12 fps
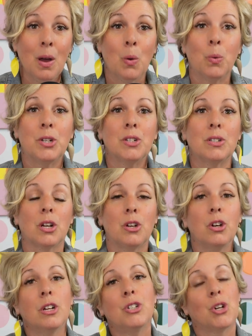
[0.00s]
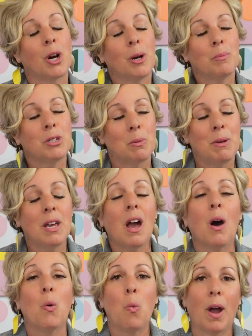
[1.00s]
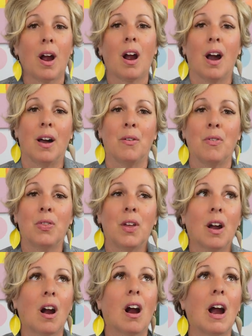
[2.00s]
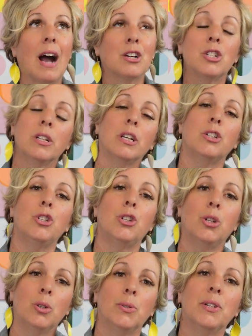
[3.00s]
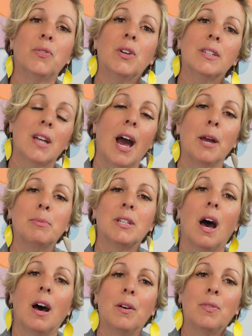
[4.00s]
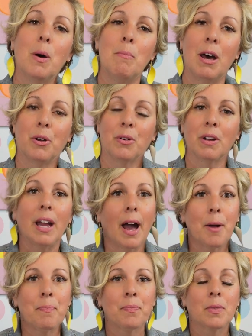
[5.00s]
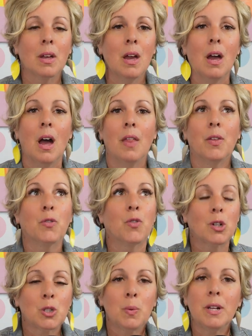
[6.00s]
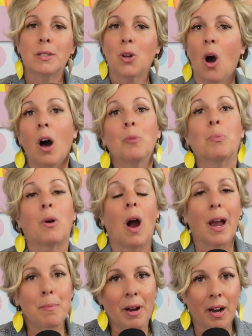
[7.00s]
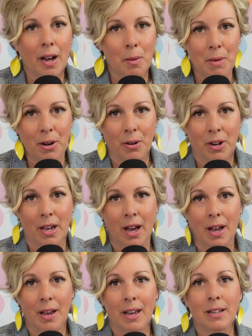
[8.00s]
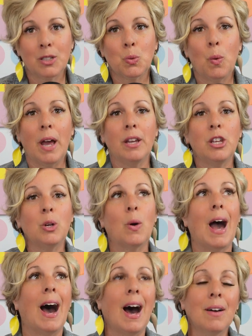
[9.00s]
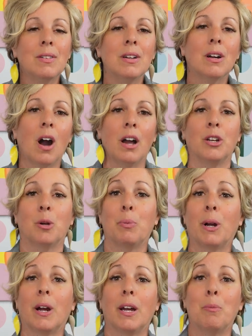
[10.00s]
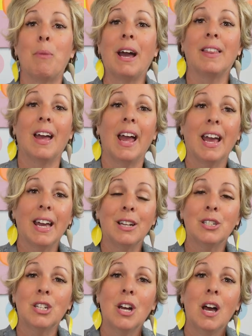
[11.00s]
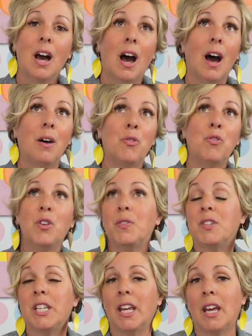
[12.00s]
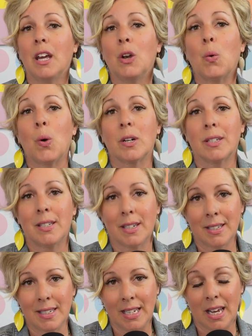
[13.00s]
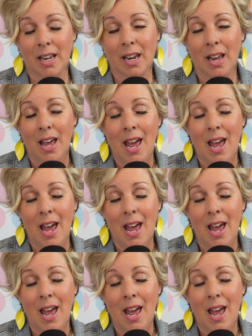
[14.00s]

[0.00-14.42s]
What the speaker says: which is a good term to be aware of. There are actually two different types of amenorrhea. The first one is called primary amenorrhea, and it's when you haven't gotten your period by the age of 15 or 16.